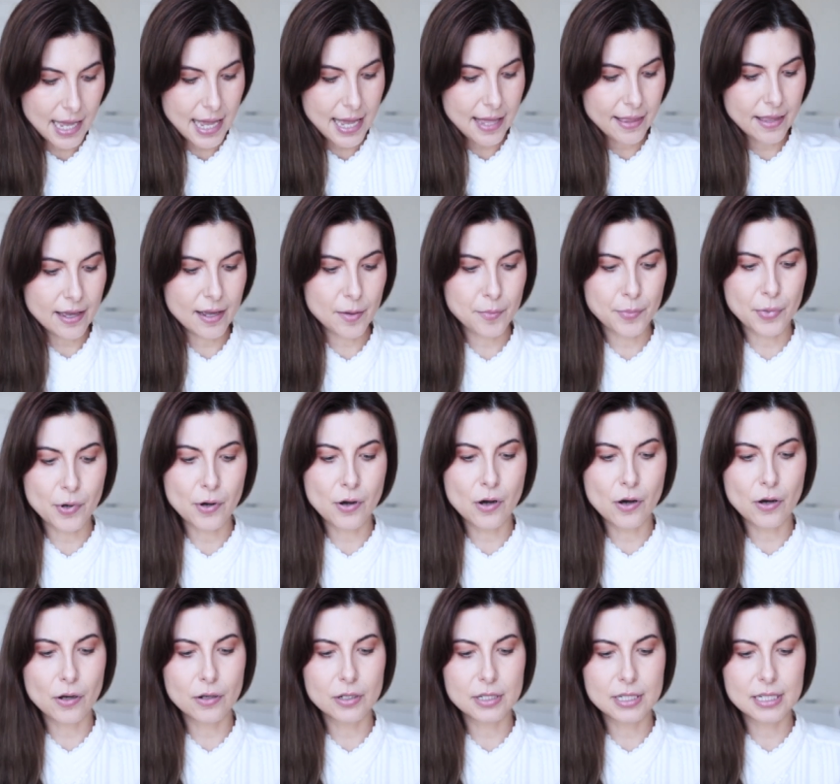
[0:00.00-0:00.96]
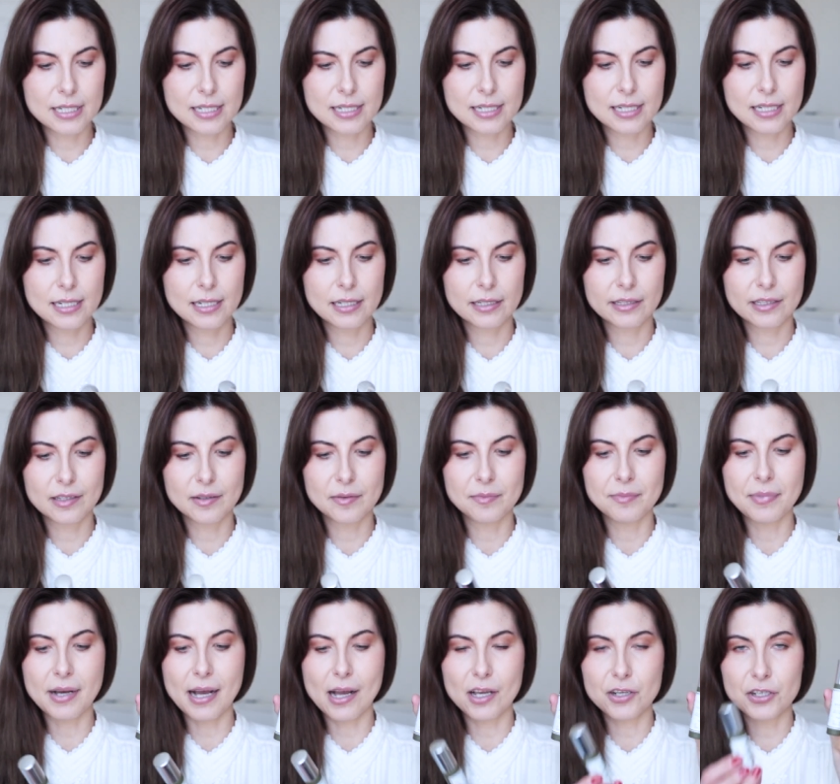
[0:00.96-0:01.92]
And I bought
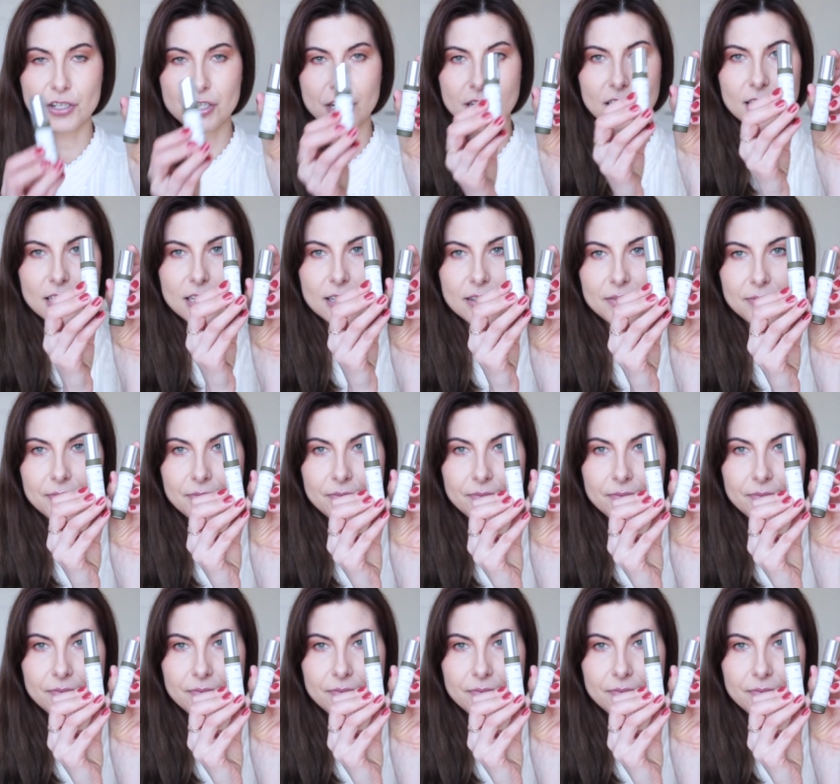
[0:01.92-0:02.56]
Compassion.